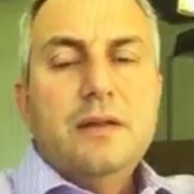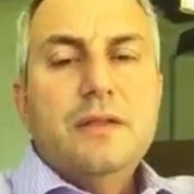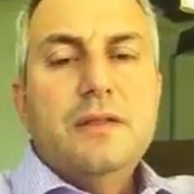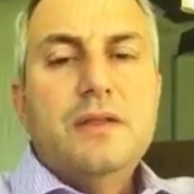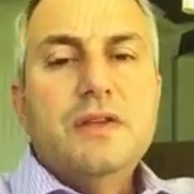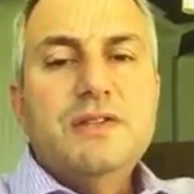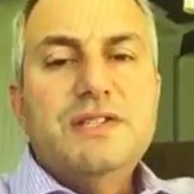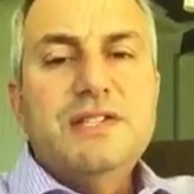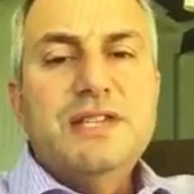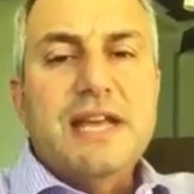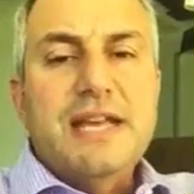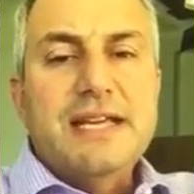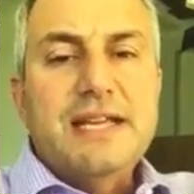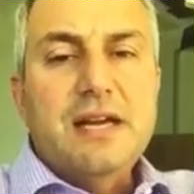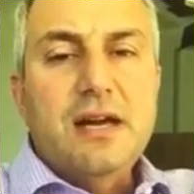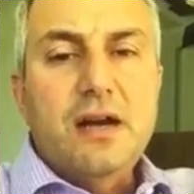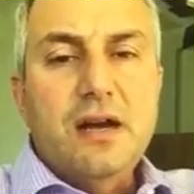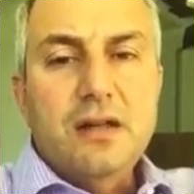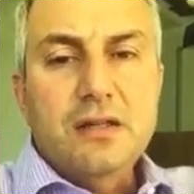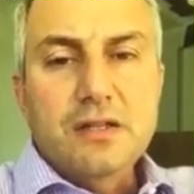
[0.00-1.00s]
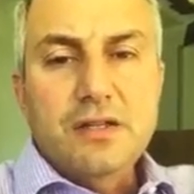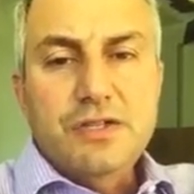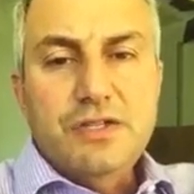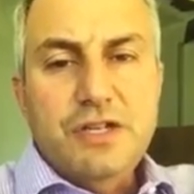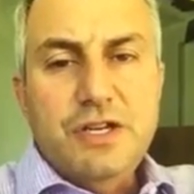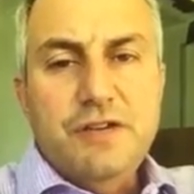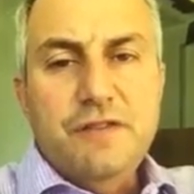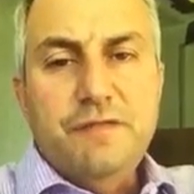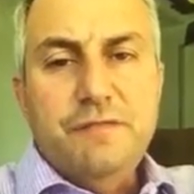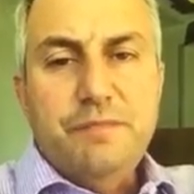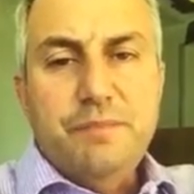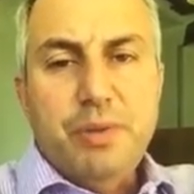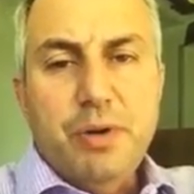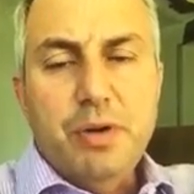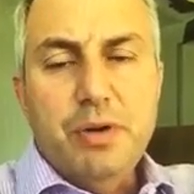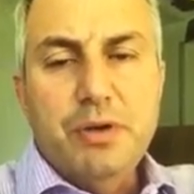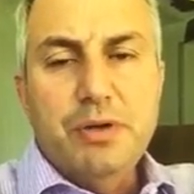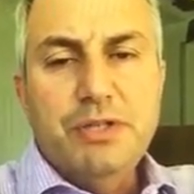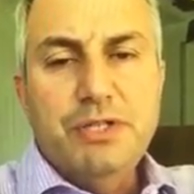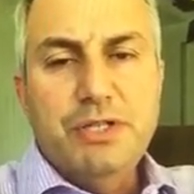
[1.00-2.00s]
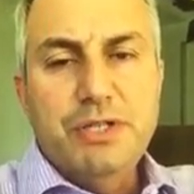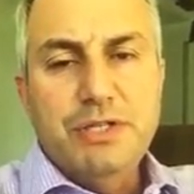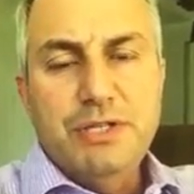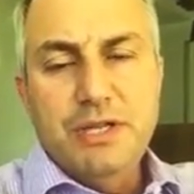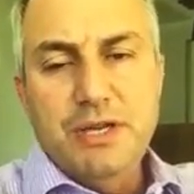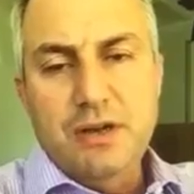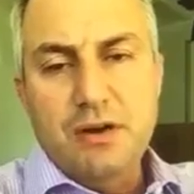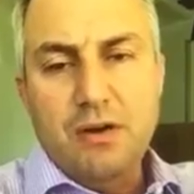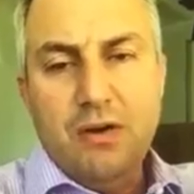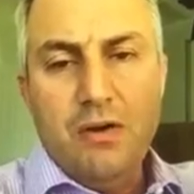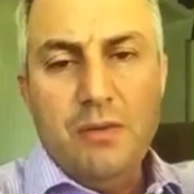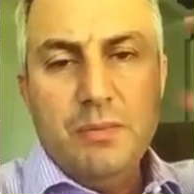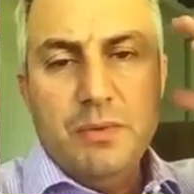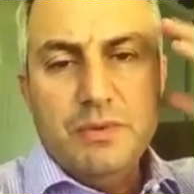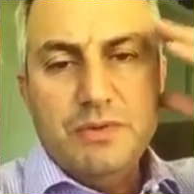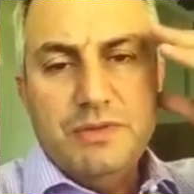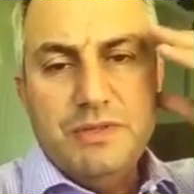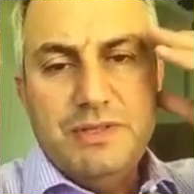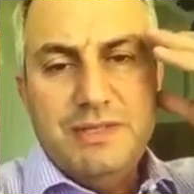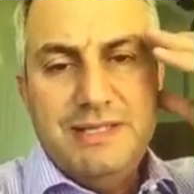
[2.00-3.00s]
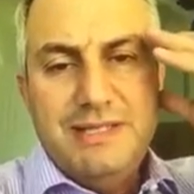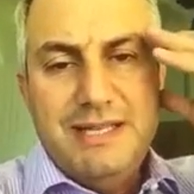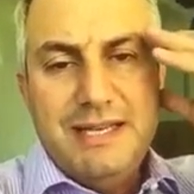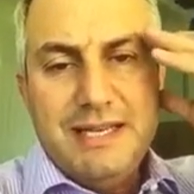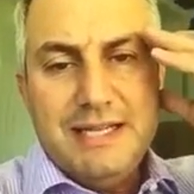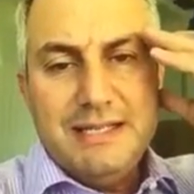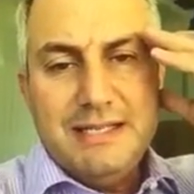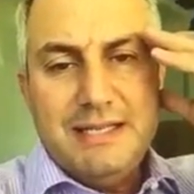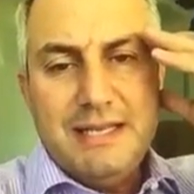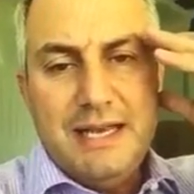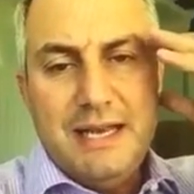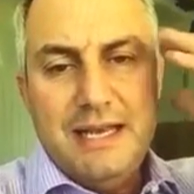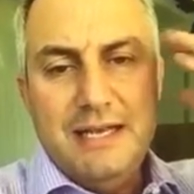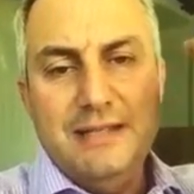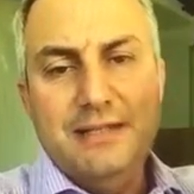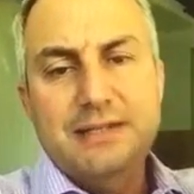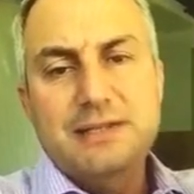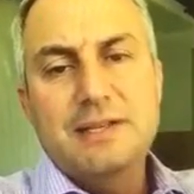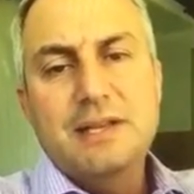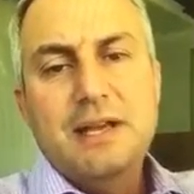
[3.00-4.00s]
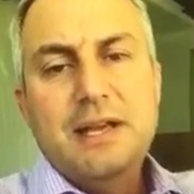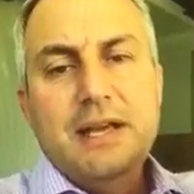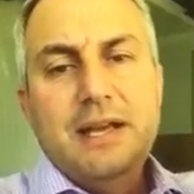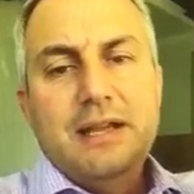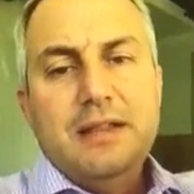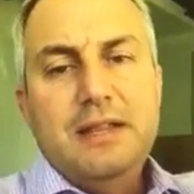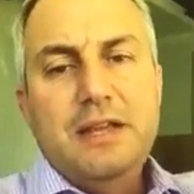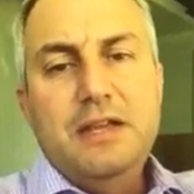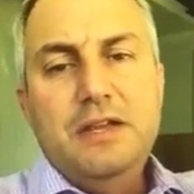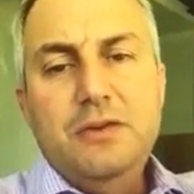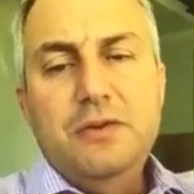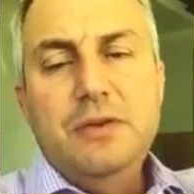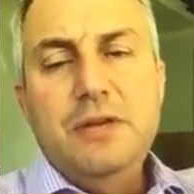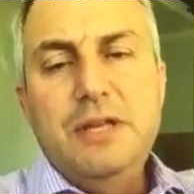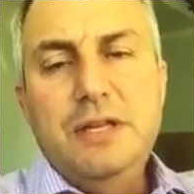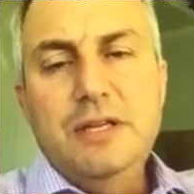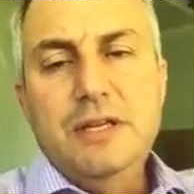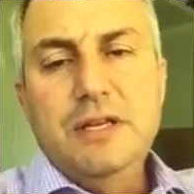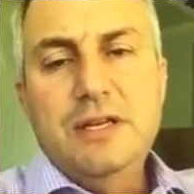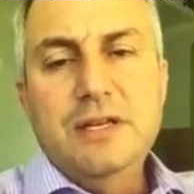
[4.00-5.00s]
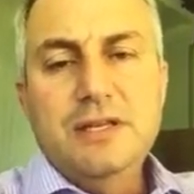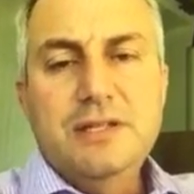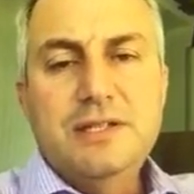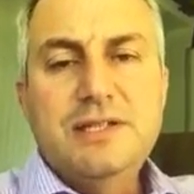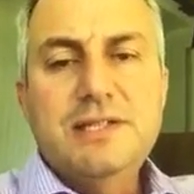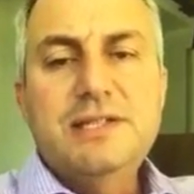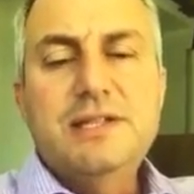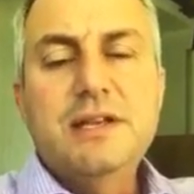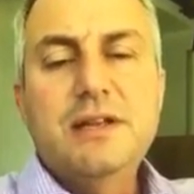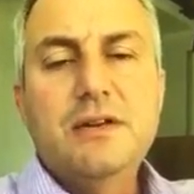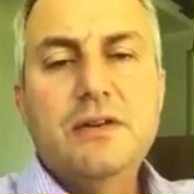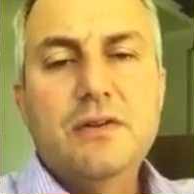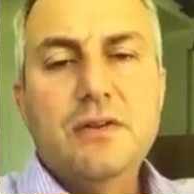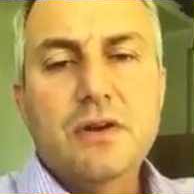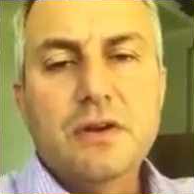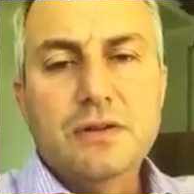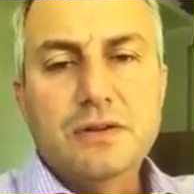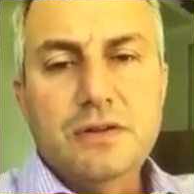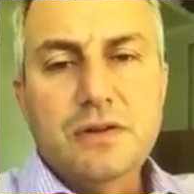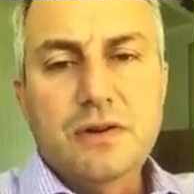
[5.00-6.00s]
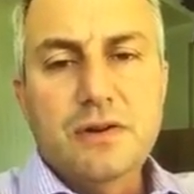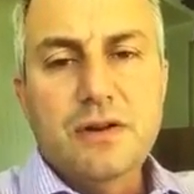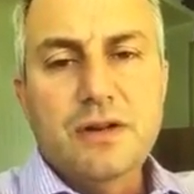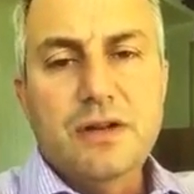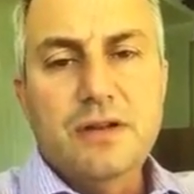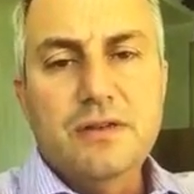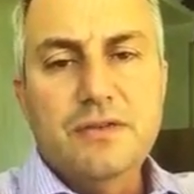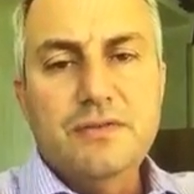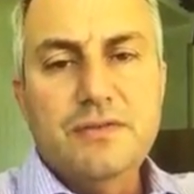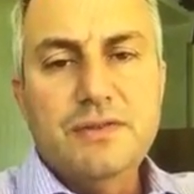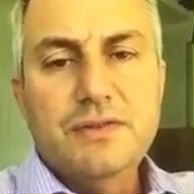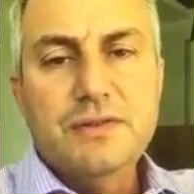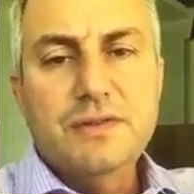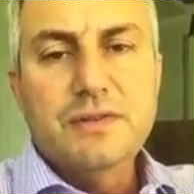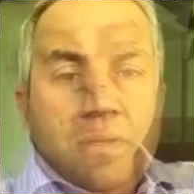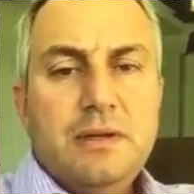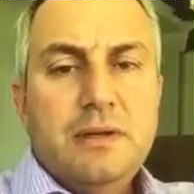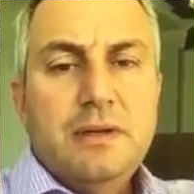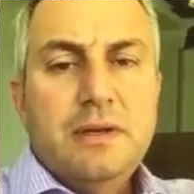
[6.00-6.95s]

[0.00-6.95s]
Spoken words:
The psychology of purchasing almost dictates that you need to consider alternatives.